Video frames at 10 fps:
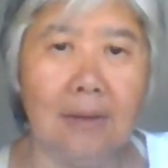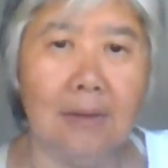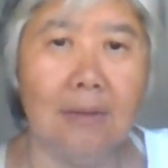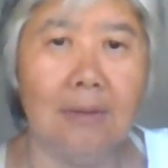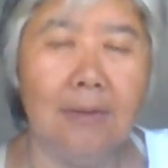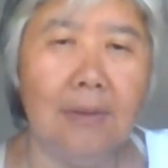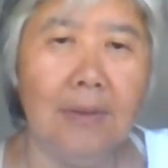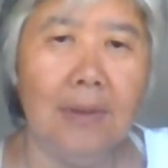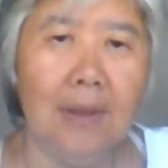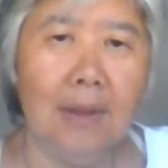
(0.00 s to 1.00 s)
So
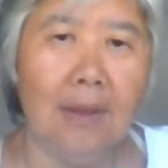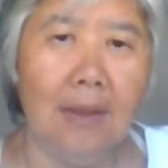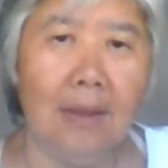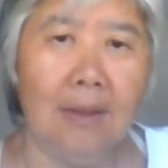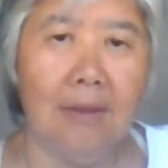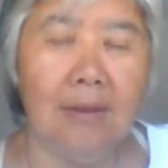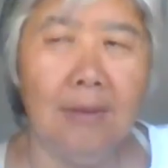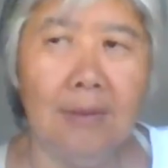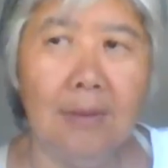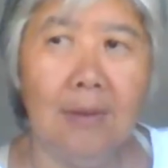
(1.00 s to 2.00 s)
uh,
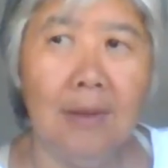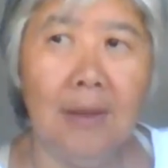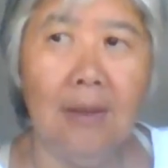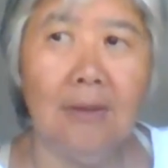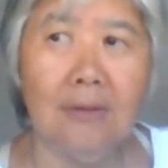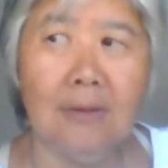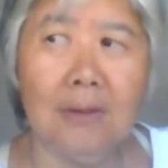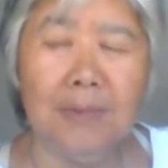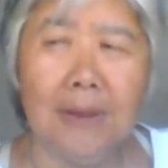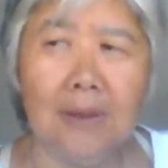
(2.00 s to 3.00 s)
it also
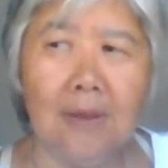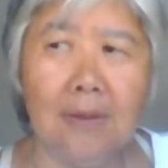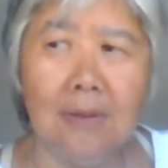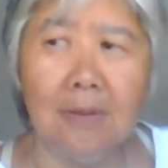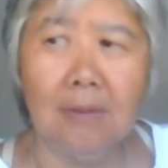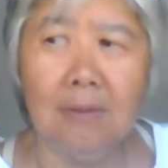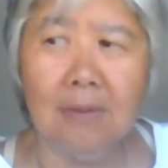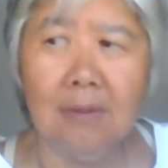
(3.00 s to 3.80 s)
speaks to